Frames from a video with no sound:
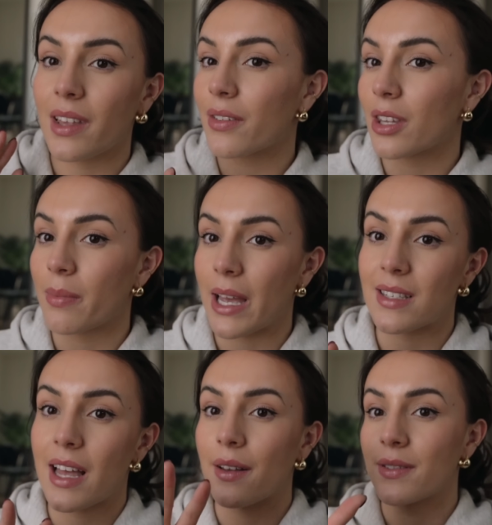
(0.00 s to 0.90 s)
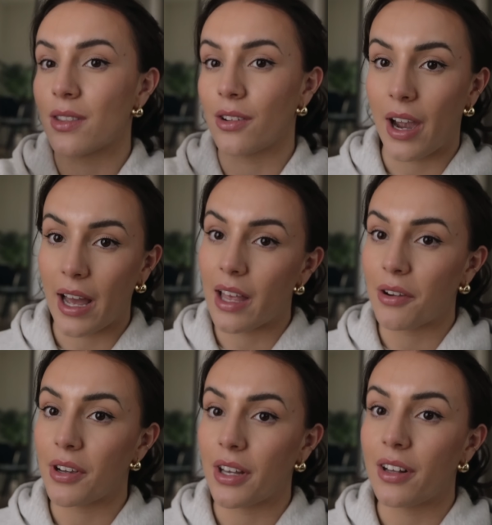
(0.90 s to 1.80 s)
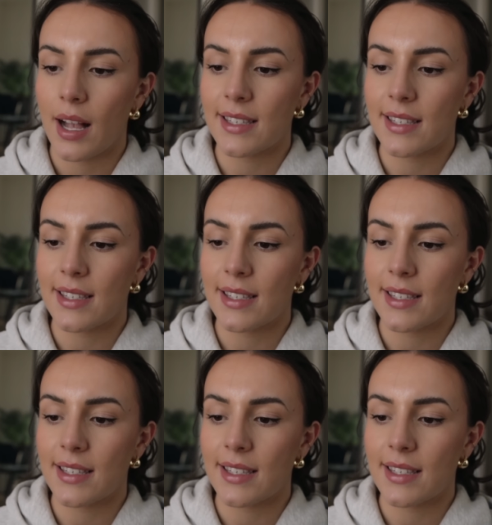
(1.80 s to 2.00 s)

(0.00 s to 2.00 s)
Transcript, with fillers: living their best lives in their highlight reel.